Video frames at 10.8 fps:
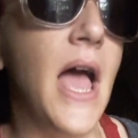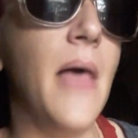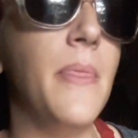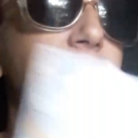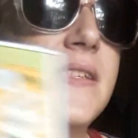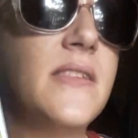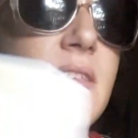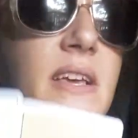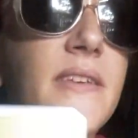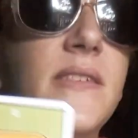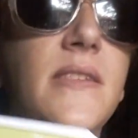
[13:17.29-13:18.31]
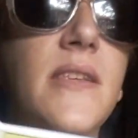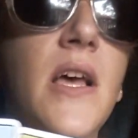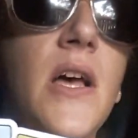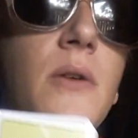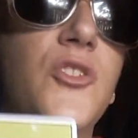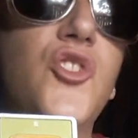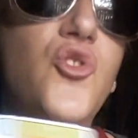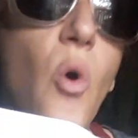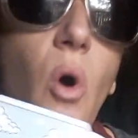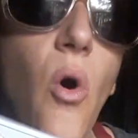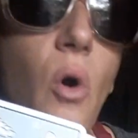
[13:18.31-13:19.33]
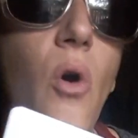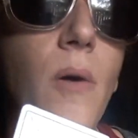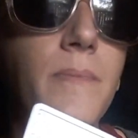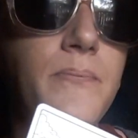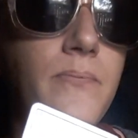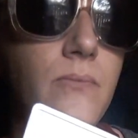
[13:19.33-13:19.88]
And this soul,